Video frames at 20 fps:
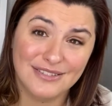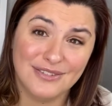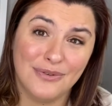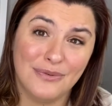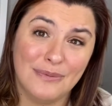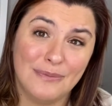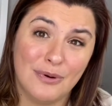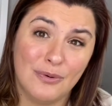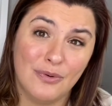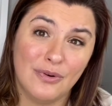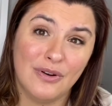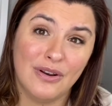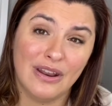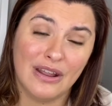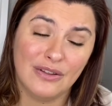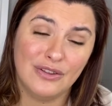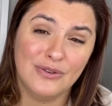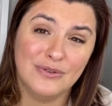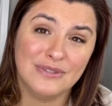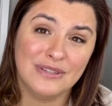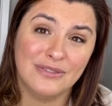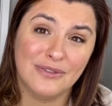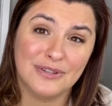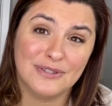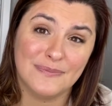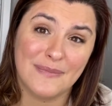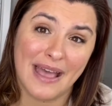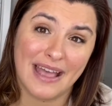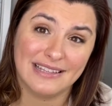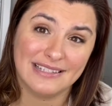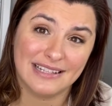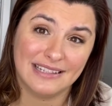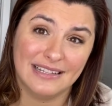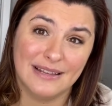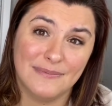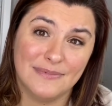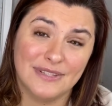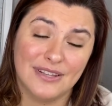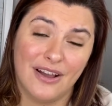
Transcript: So we've been using those mask clips